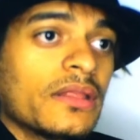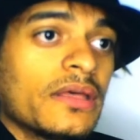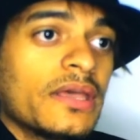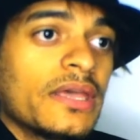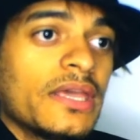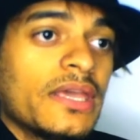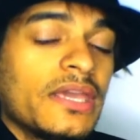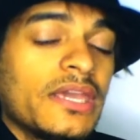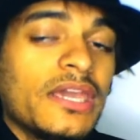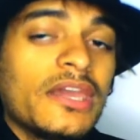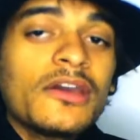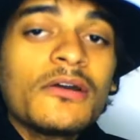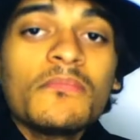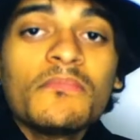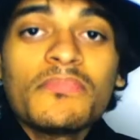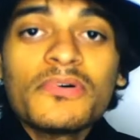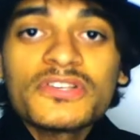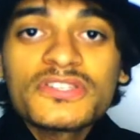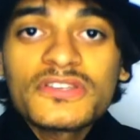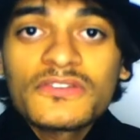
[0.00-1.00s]
he
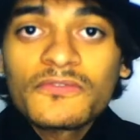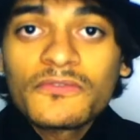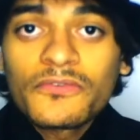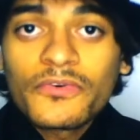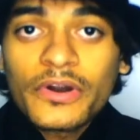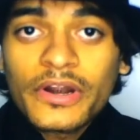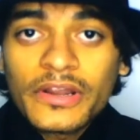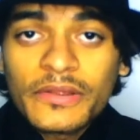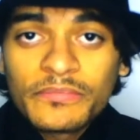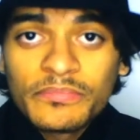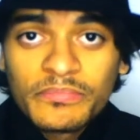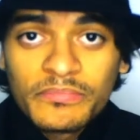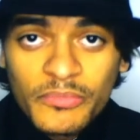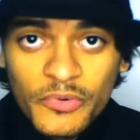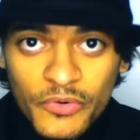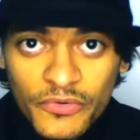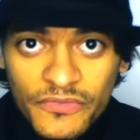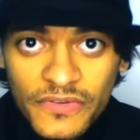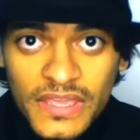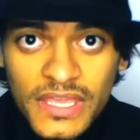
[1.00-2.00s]
composed for a
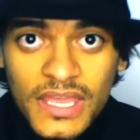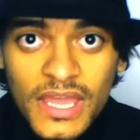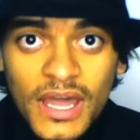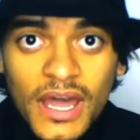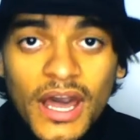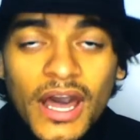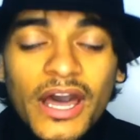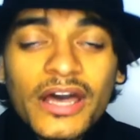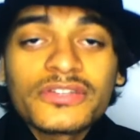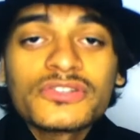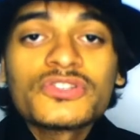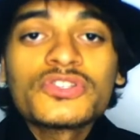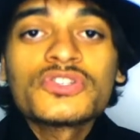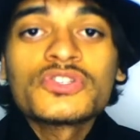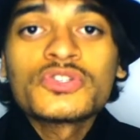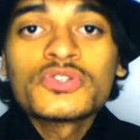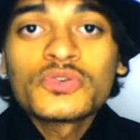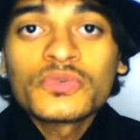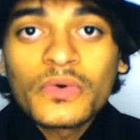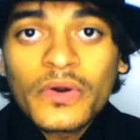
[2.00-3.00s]
movie
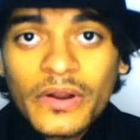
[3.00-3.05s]
Unsung